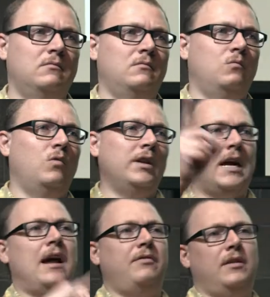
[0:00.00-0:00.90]
one
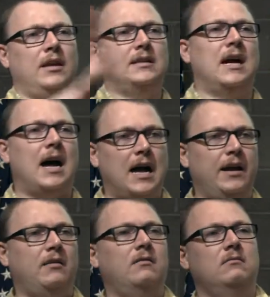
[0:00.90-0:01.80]
guy for the
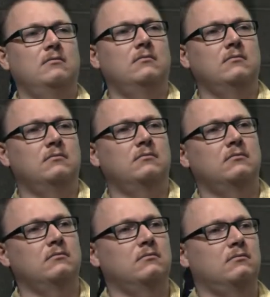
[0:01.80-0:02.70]
entire
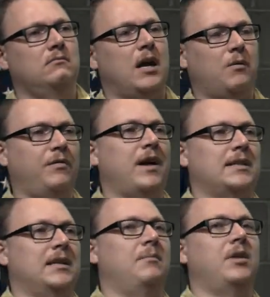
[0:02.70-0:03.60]
Equifax
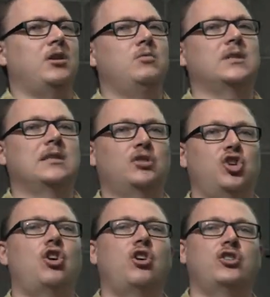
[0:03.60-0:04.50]
company who was in
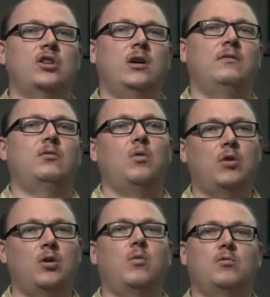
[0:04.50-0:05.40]
charge of quote
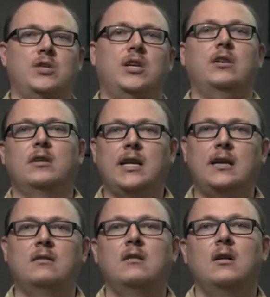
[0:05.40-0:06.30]
unquote security.
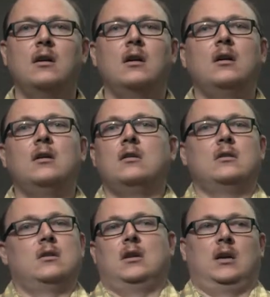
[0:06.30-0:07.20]

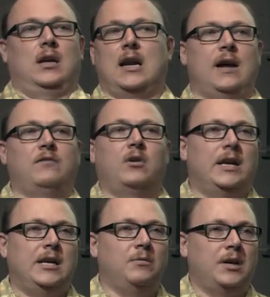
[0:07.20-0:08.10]
And I have no
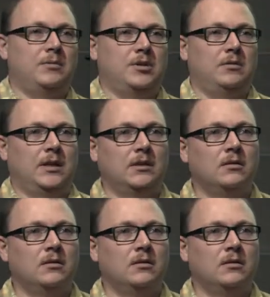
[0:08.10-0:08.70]
idea what he was doing.